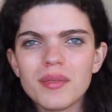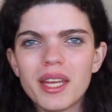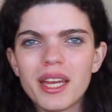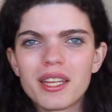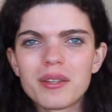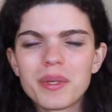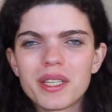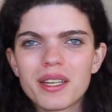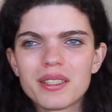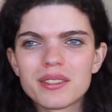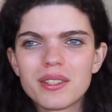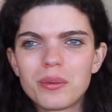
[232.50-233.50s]
And
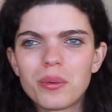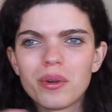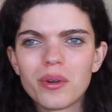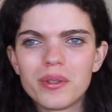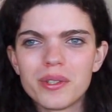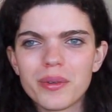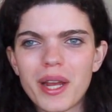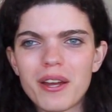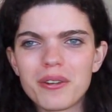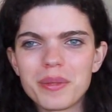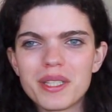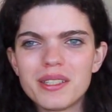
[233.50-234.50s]
because the world
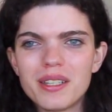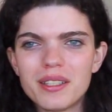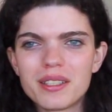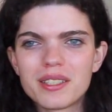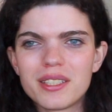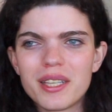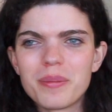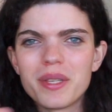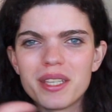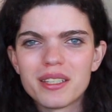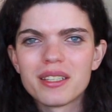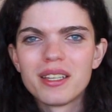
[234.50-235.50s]
around me didn't see
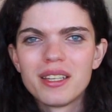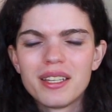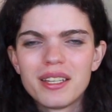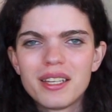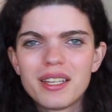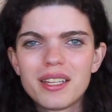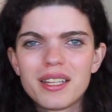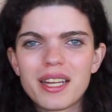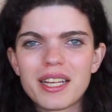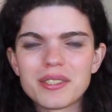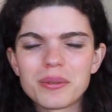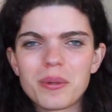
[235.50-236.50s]
me
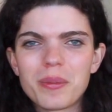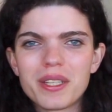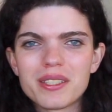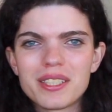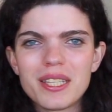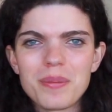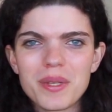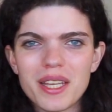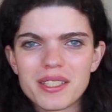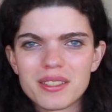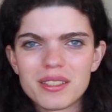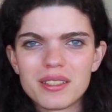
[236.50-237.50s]
as a woman and see me
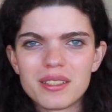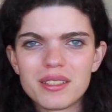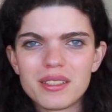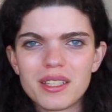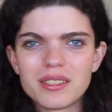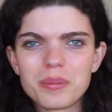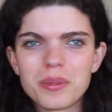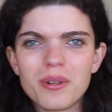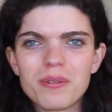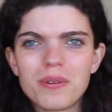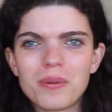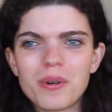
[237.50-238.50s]
as a
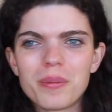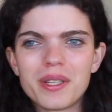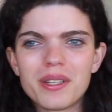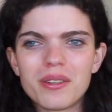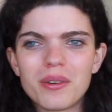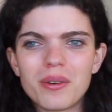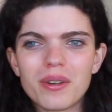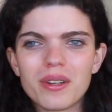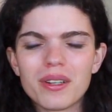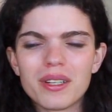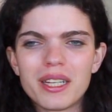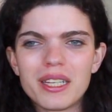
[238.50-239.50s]
beautiful woman
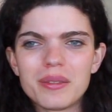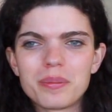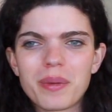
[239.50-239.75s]
or a